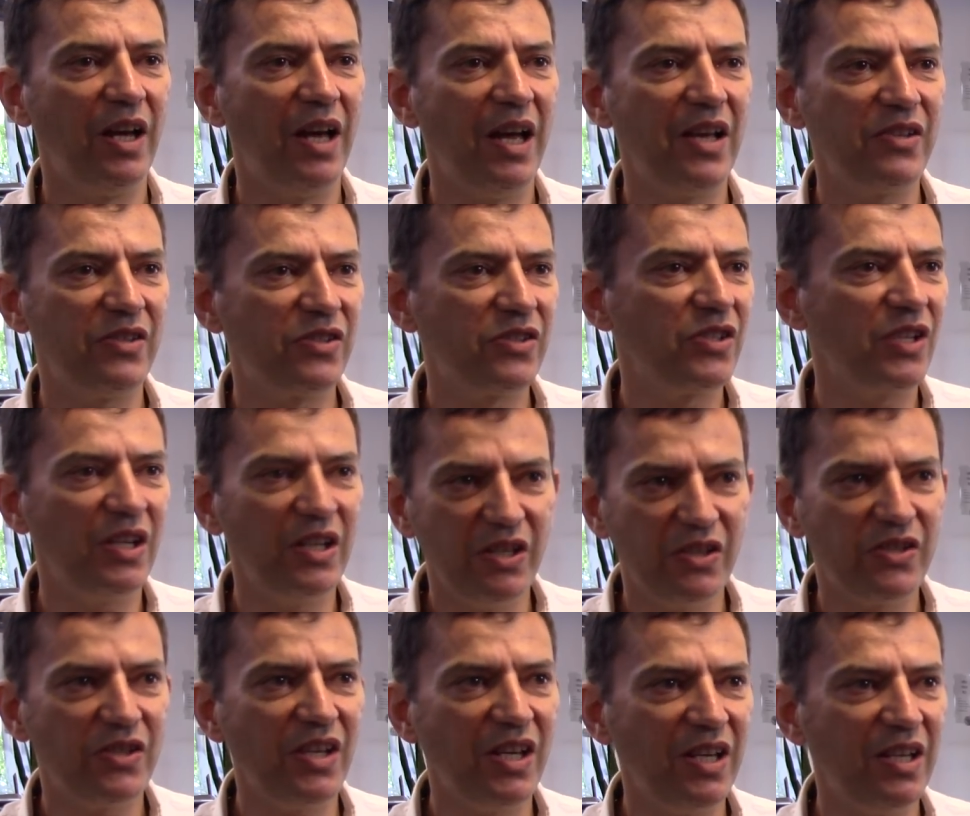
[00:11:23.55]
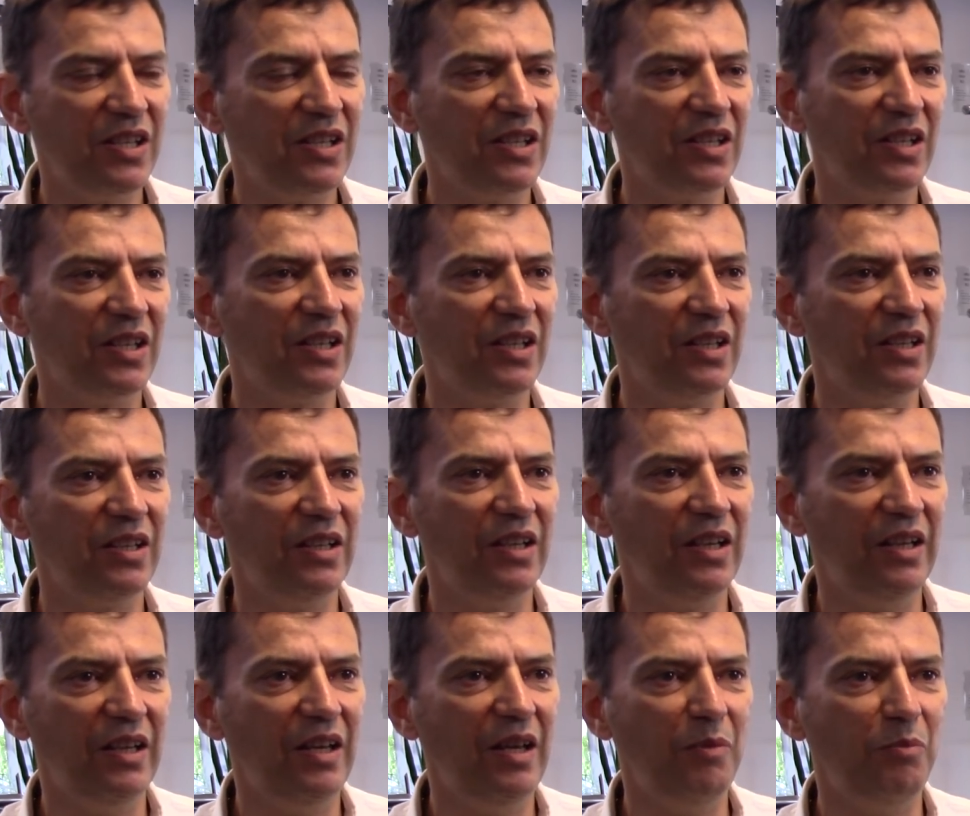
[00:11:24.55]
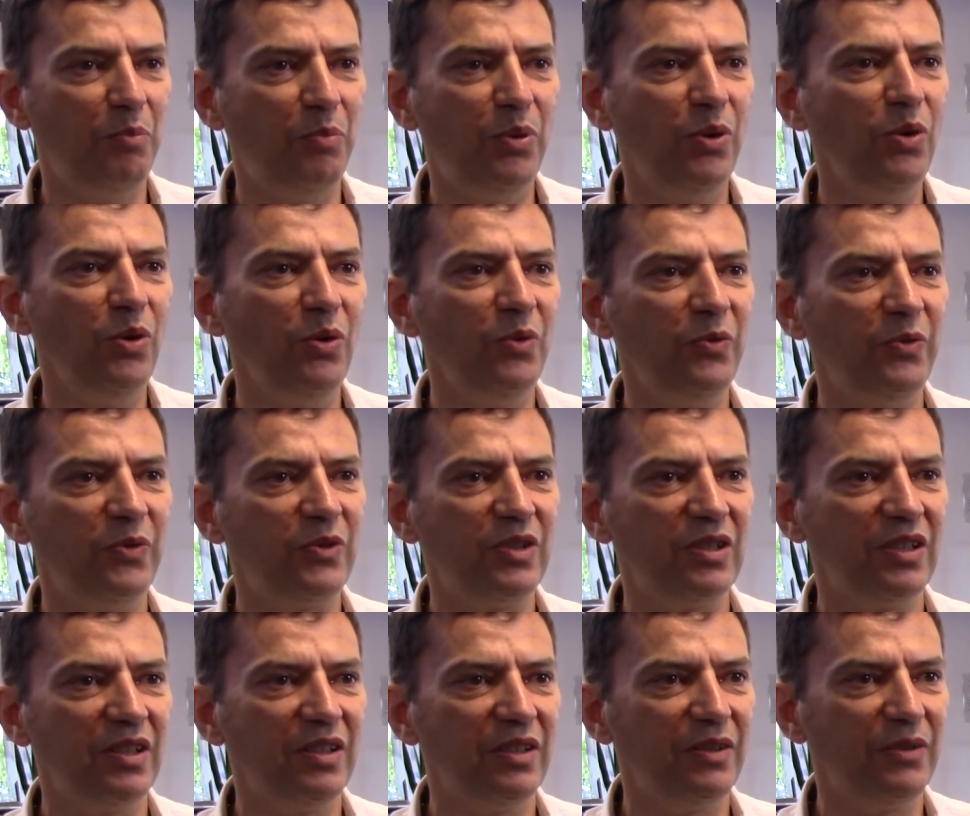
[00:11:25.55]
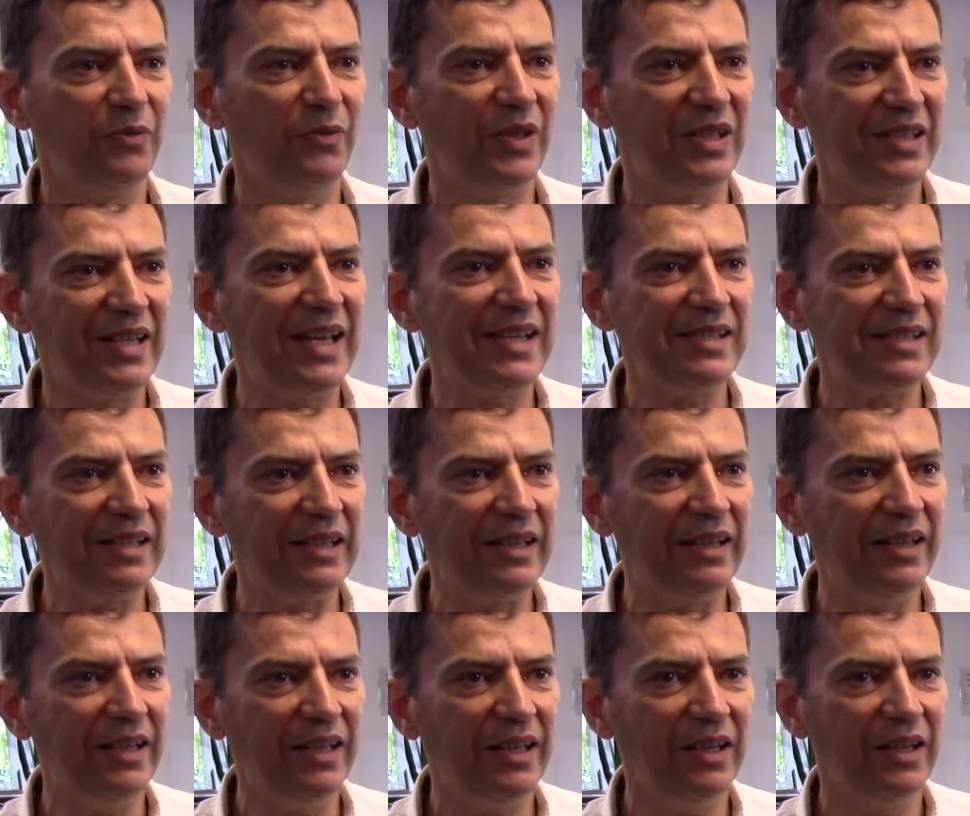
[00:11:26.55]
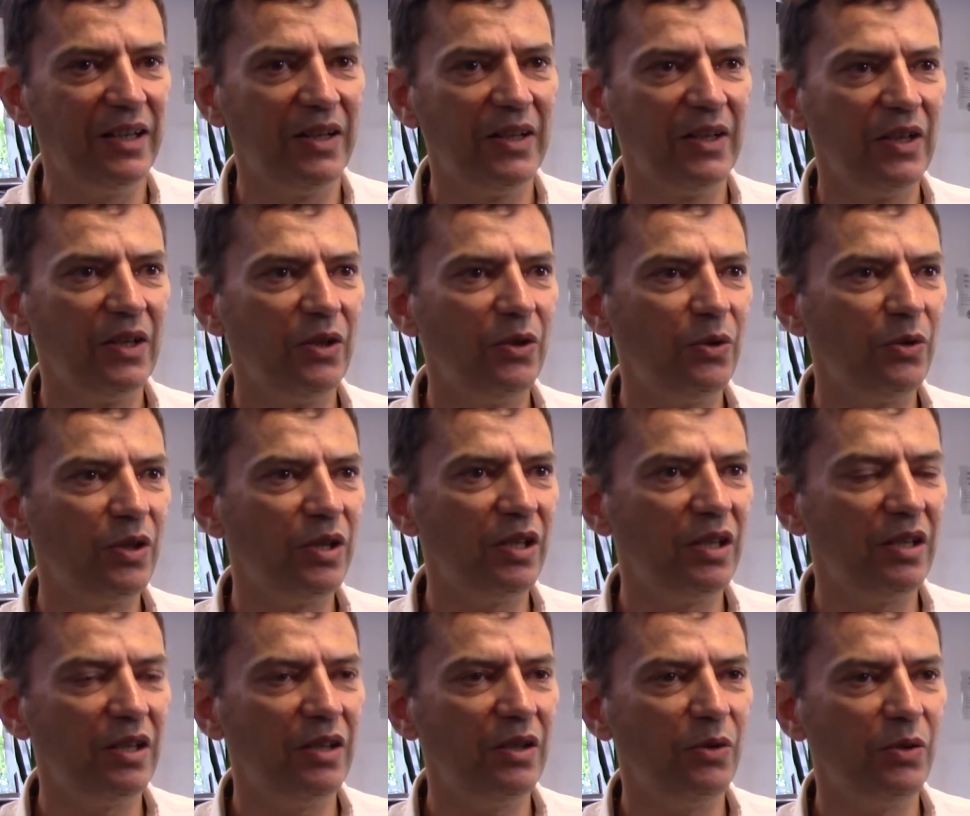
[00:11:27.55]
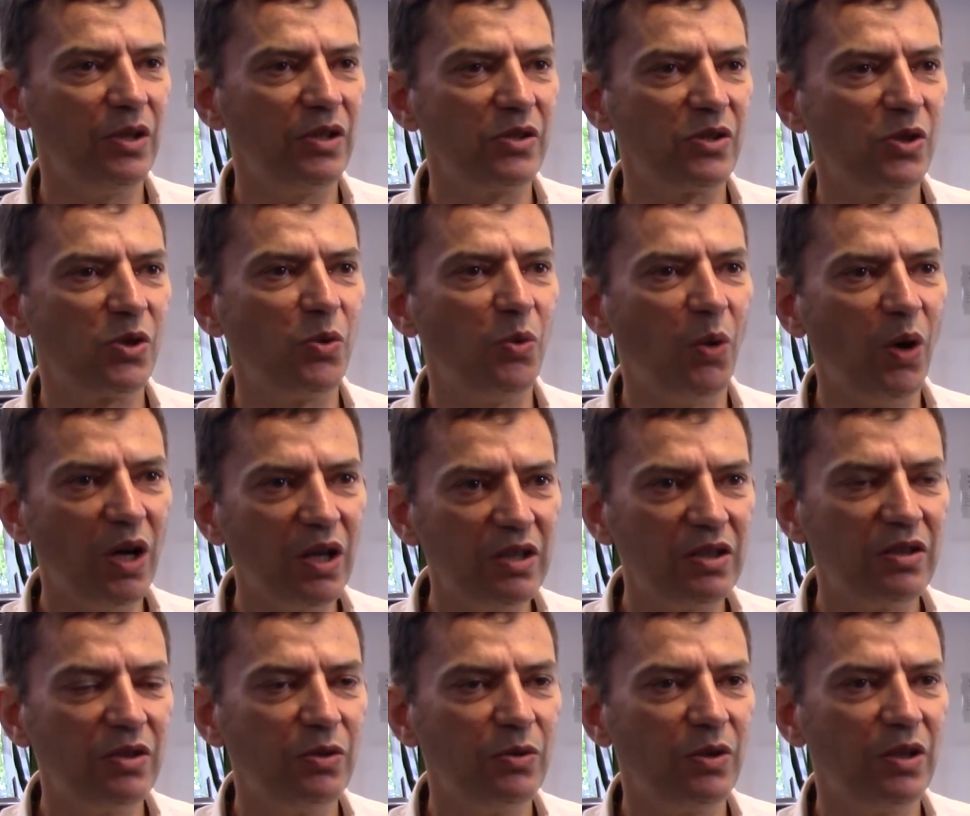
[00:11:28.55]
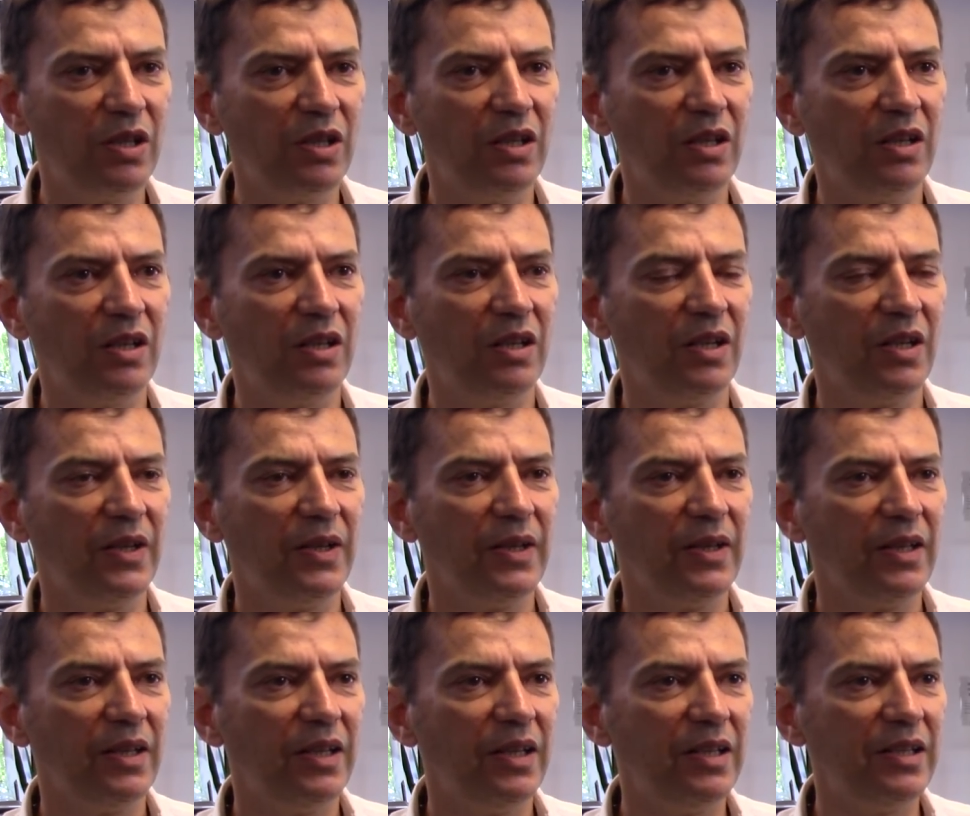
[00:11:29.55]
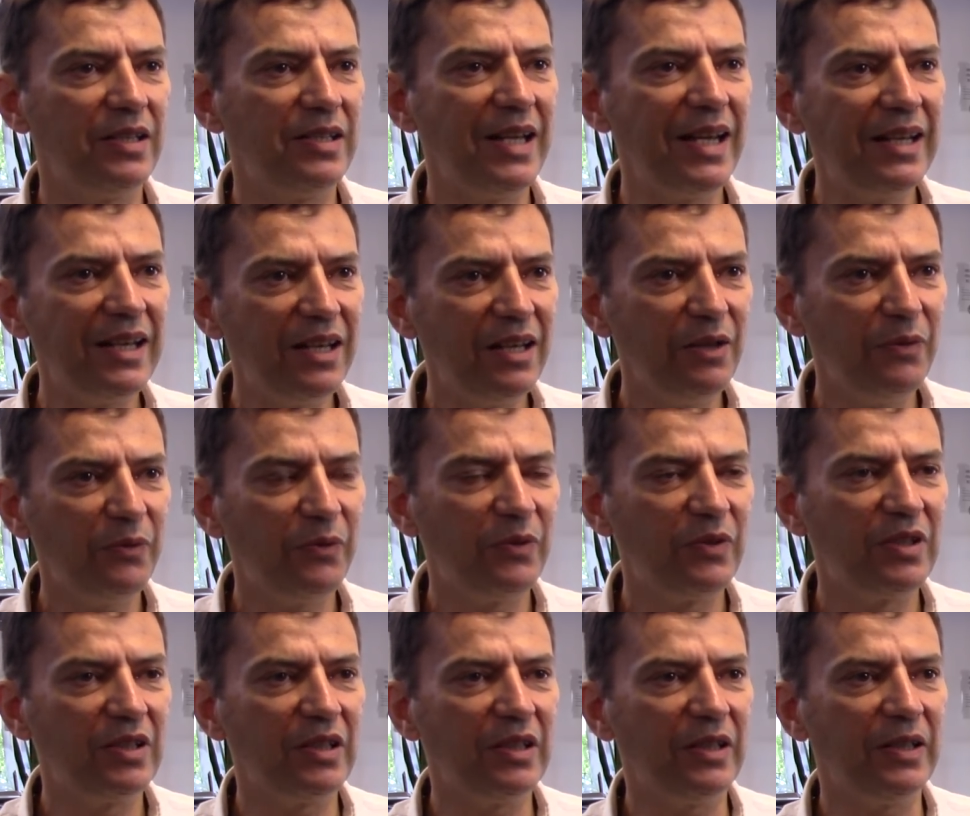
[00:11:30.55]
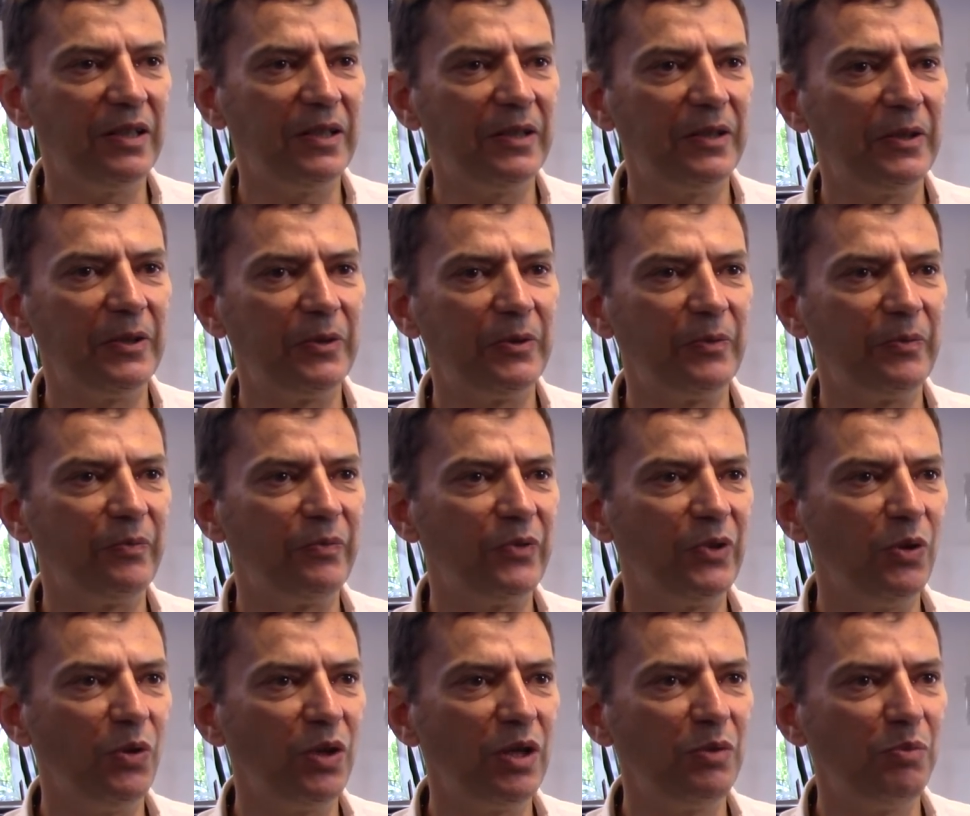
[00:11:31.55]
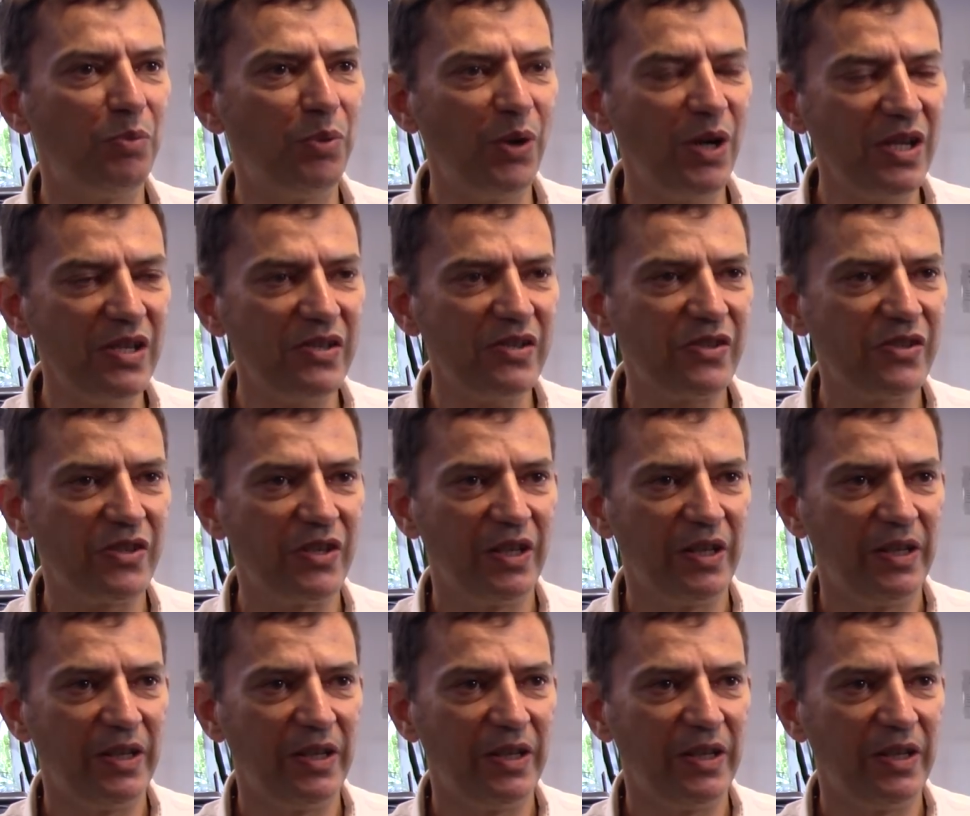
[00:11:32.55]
as Sully said, uh, improved uh, fantastically, who can who can squat, who can uh, deadlift, um, who can press.